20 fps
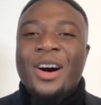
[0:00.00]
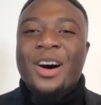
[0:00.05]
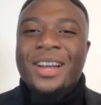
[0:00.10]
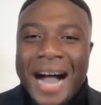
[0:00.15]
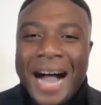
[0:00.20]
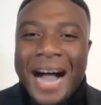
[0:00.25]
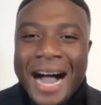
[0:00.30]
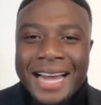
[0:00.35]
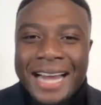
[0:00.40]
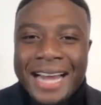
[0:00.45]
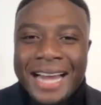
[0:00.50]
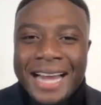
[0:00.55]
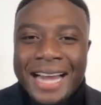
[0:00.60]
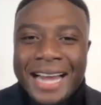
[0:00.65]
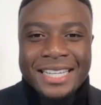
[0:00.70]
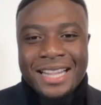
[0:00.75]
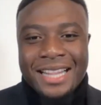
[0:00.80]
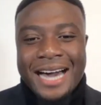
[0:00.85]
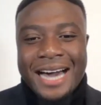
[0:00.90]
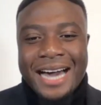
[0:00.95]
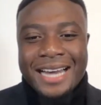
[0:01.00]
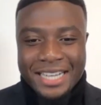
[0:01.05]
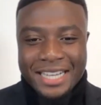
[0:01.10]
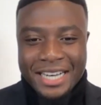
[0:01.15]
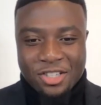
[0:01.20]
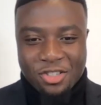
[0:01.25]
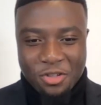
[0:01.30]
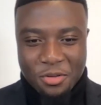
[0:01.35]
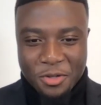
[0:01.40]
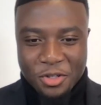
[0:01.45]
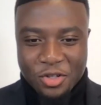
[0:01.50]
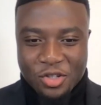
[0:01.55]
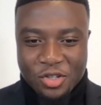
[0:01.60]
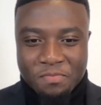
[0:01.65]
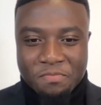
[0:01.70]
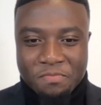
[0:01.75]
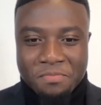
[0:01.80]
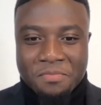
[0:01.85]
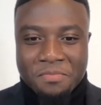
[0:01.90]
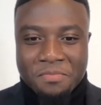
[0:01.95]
on how to get a lot of customers.